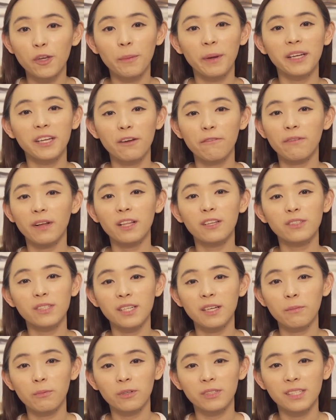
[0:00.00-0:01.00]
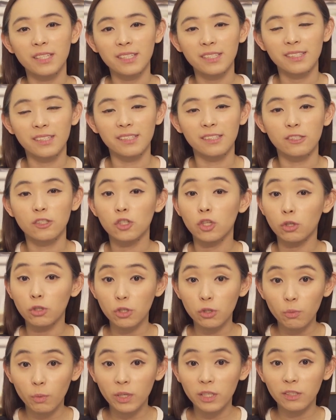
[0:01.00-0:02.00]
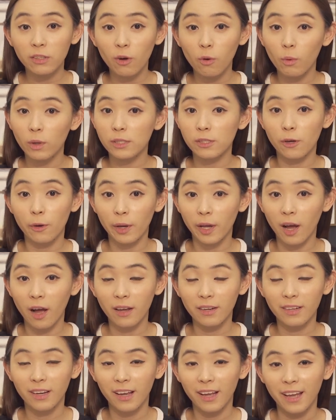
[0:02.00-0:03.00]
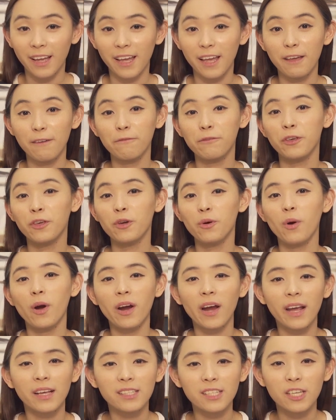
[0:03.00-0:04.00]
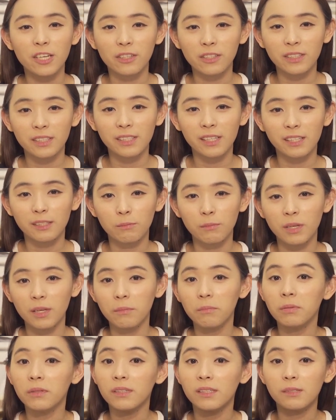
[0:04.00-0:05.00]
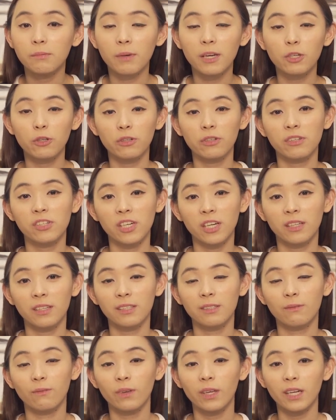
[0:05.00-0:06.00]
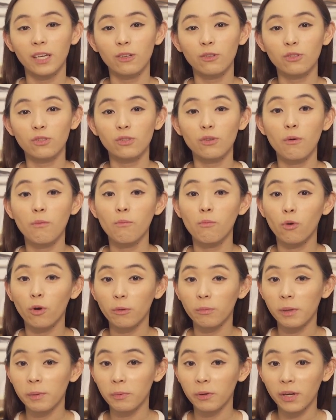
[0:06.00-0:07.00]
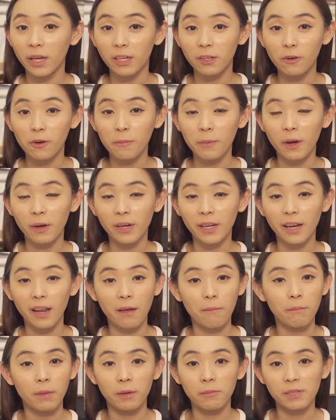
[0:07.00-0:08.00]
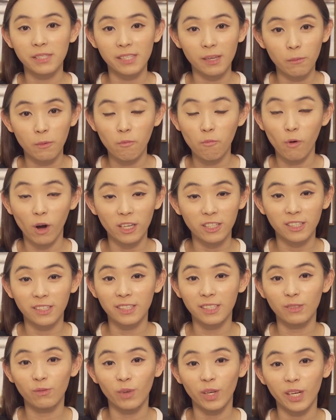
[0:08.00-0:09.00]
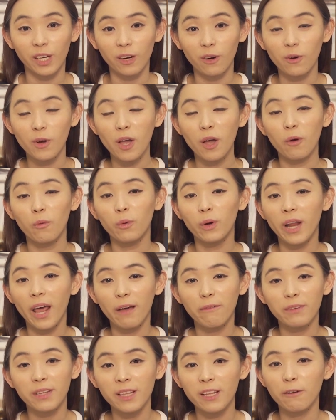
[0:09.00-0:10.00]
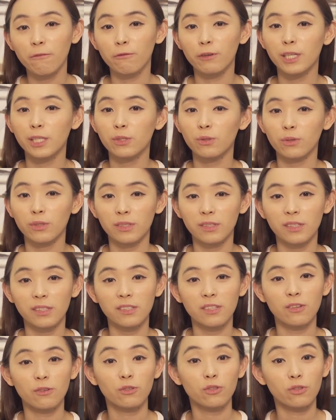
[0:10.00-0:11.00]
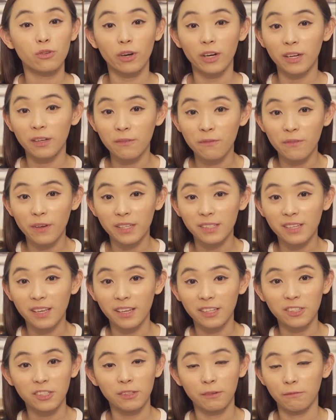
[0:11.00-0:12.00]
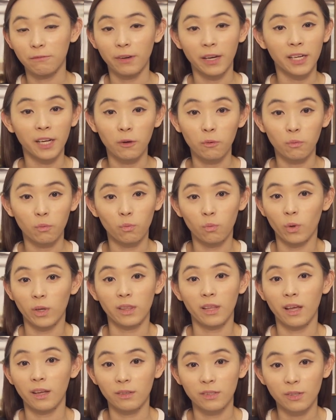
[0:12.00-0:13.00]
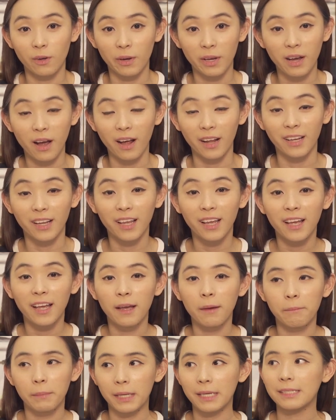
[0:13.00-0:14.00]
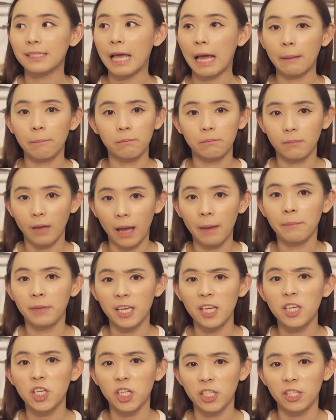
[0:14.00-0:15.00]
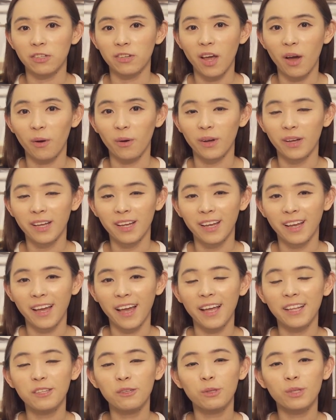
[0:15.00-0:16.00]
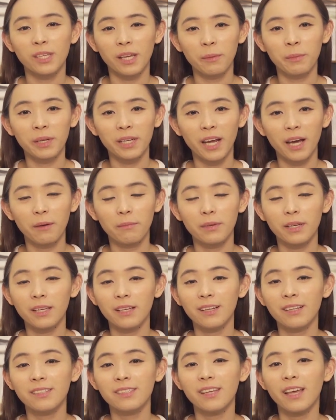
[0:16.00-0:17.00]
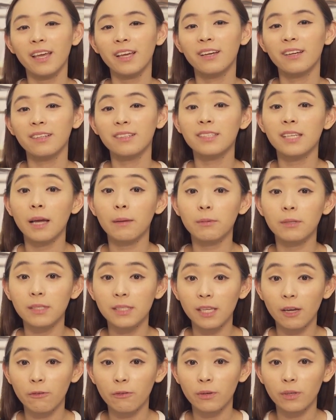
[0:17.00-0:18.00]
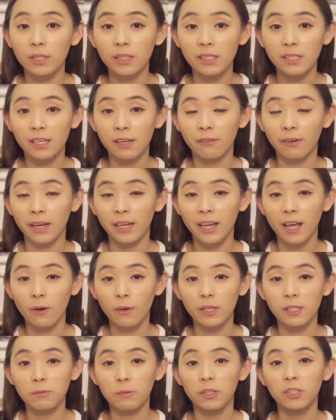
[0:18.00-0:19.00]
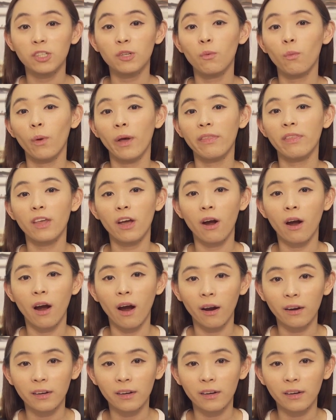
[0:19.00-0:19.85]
So my dear fellow Singapore citizens, don't you want to know what's going on? If you are as curious as me, please make sure you share this video so more people can know about it, and maybe someone watching this video would have enough resources to start an investigation and find out what the hell is going on, because I'm itching to know. And to sum it up, it is a good time to sell real estate right now, especially when there are